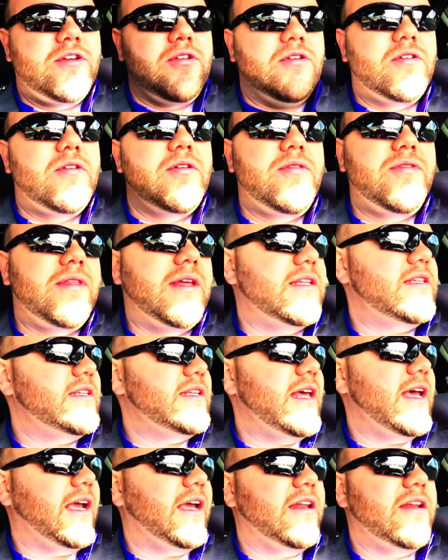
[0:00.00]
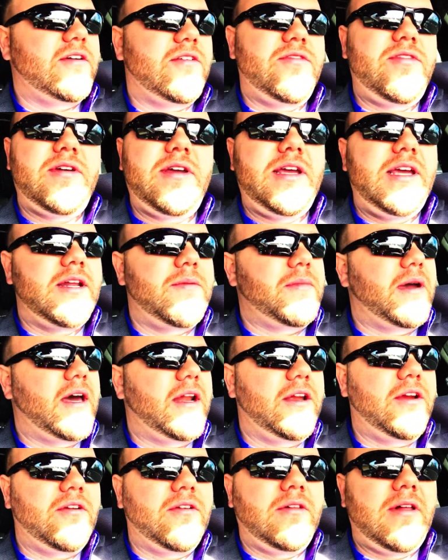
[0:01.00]
you that's negative, get them
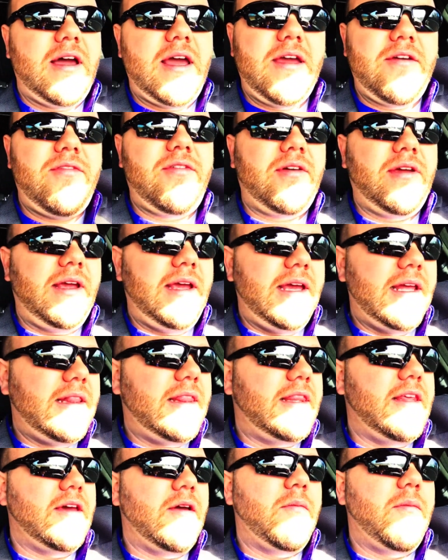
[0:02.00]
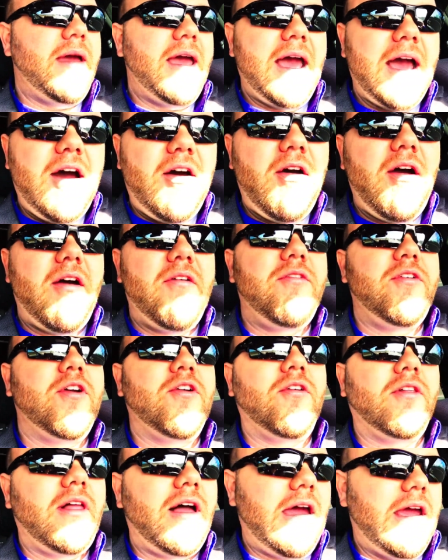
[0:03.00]
out of your life, get them out of
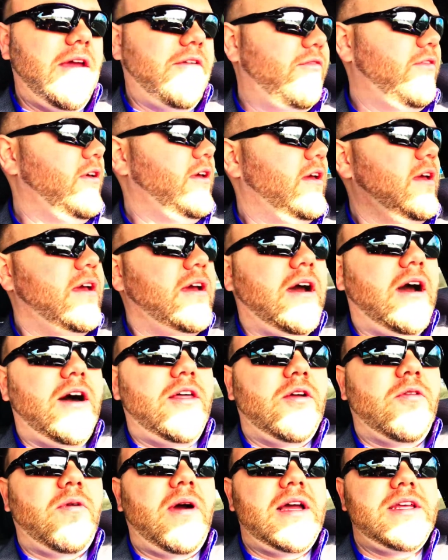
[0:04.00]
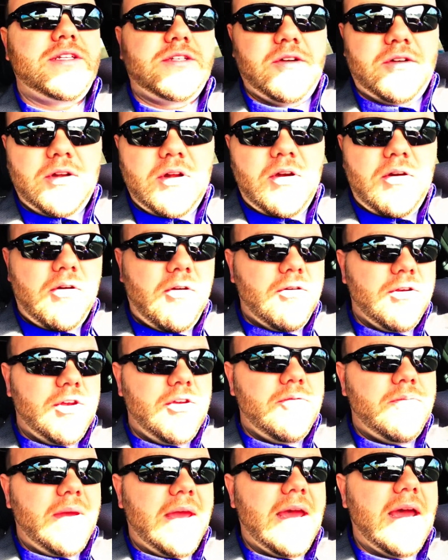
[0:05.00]
your life. Otherwise, they're going to hold
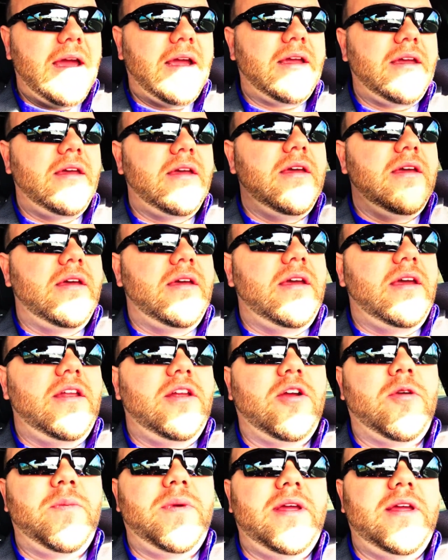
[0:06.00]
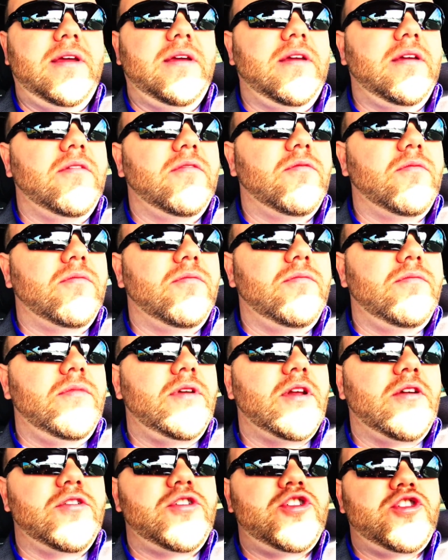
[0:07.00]
you back, and you're going
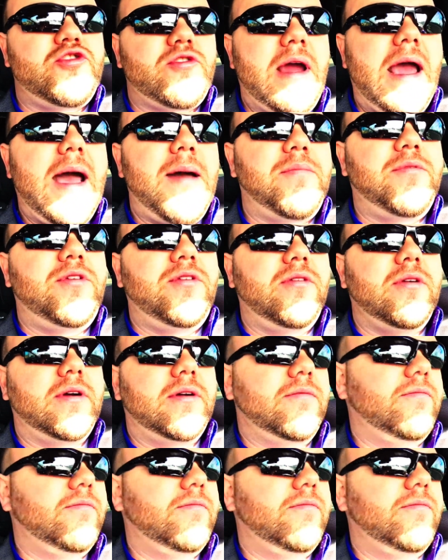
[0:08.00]
to be, strapped to